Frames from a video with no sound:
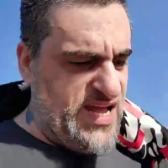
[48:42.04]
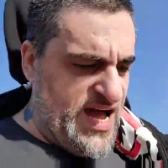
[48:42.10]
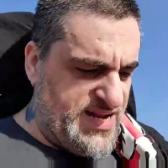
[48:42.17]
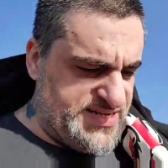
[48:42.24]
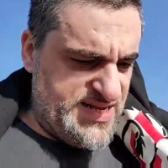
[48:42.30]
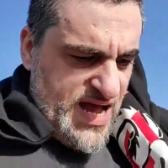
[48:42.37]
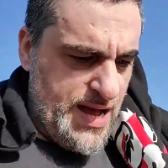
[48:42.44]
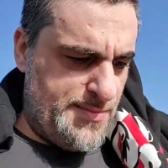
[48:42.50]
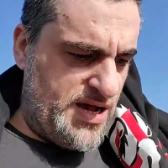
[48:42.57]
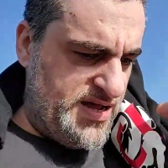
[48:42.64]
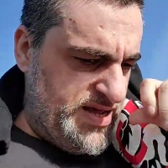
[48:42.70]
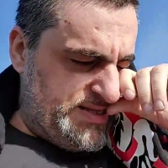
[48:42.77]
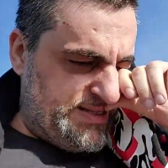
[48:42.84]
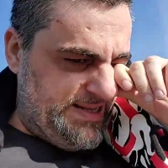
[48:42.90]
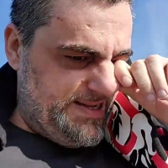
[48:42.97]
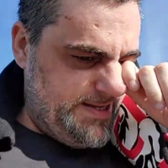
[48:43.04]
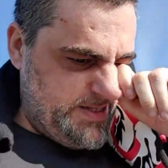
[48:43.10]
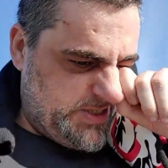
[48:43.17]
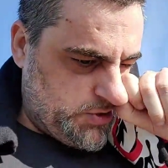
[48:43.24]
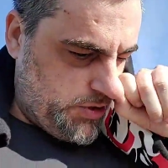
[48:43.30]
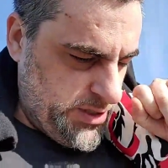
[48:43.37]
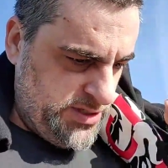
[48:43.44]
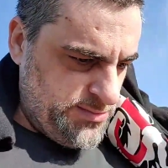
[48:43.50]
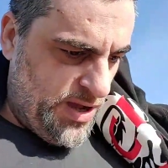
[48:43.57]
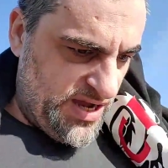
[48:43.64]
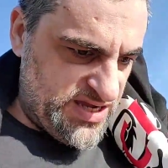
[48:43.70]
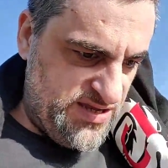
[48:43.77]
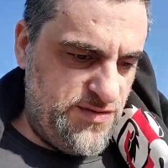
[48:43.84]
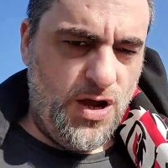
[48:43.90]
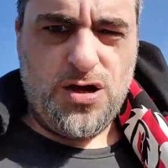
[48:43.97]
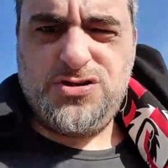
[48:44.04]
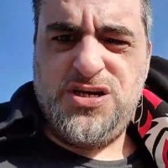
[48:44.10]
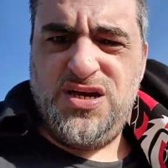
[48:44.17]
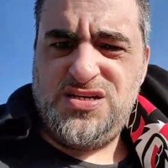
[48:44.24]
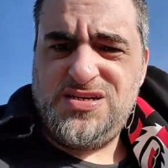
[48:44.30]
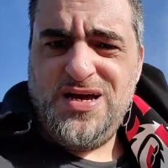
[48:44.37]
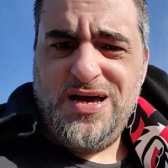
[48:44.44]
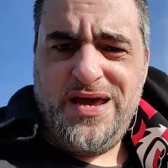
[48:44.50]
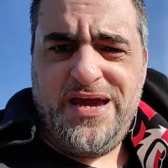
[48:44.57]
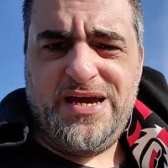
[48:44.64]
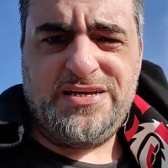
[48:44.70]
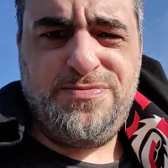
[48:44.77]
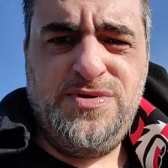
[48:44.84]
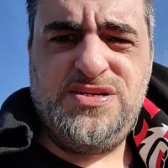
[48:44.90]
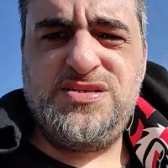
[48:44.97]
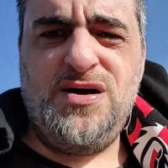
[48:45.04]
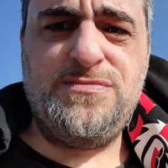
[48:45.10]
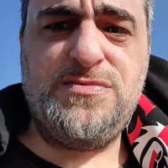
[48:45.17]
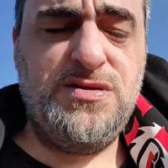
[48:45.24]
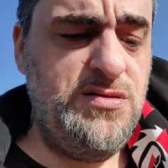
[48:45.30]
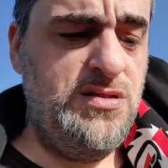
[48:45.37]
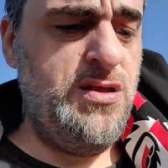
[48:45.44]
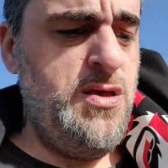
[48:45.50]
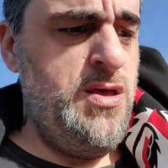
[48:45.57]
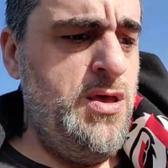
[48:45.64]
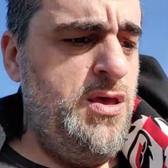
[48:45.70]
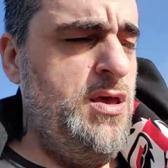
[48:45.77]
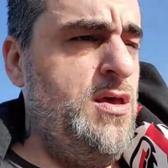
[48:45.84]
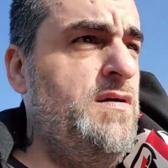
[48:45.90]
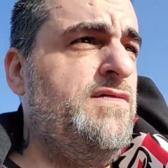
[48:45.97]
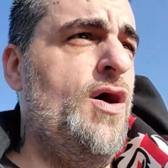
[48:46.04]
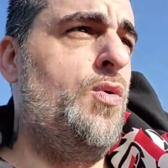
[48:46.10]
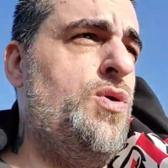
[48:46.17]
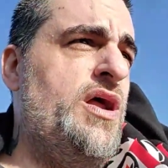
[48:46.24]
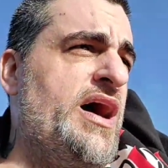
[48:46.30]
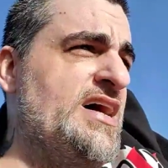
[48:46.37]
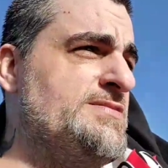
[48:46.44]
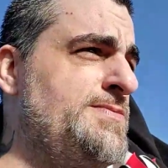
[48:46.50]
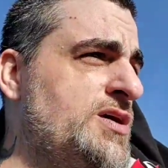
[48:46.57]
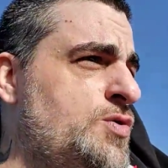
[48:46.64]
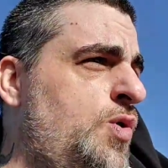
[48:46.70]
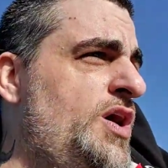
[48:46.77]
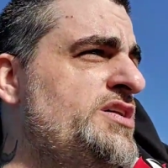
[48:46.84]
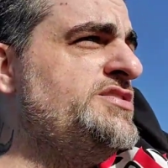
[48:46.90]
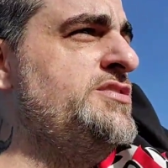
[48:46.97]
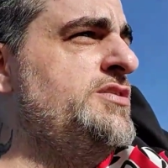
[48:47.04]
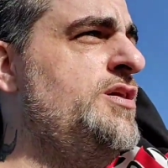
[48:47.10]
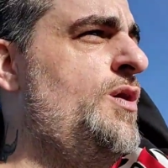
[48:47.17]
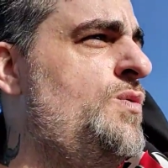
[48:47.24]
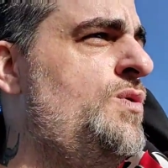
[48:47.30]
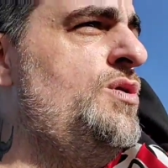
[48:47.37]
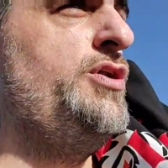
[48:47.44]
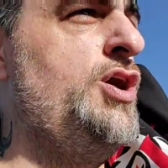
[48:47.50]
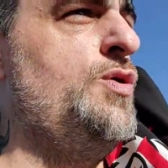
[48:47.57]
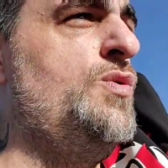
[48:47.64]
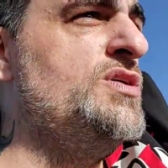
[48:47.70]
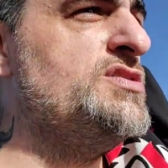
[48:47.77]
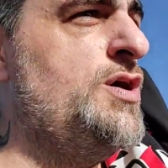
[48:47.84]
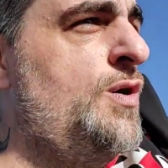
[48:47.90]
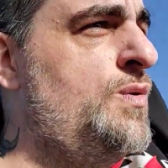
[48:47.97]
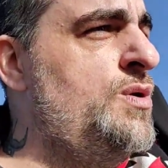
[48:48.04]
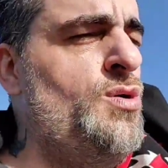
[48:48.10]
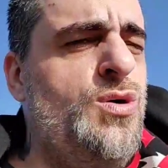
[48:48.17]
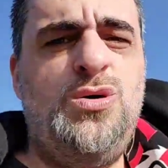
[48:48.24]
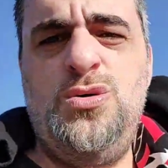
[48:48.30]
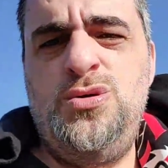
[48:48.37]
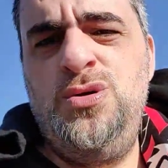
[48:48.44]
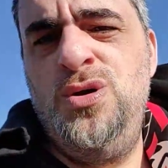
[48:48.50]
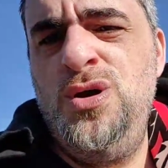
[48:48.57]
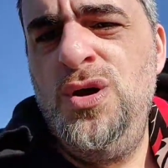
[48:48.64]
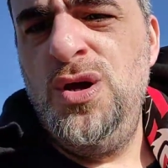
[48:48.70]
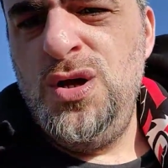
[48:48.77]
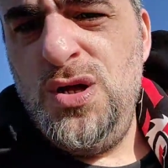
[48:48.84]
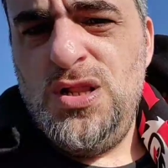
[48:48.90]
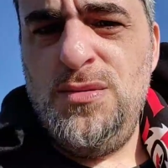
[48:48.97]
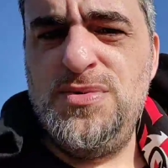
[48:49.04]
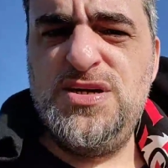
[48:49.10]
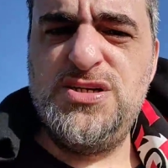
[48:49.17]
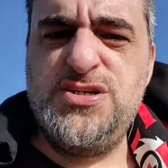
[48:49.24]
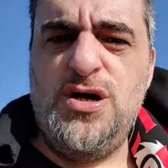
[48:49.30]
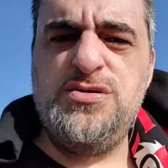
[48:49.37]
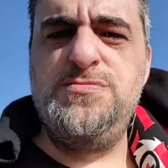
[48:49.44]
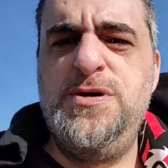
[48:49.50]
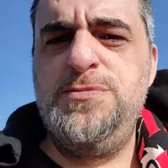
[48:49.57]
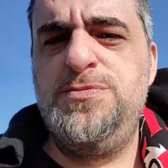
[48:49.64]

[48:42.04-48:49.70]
the kind of time I, at the end of the stream, I give y'all a chance to kind of ask me something. If y'all want to ask me a question, y'all want to know what's going on. Let me get y'all some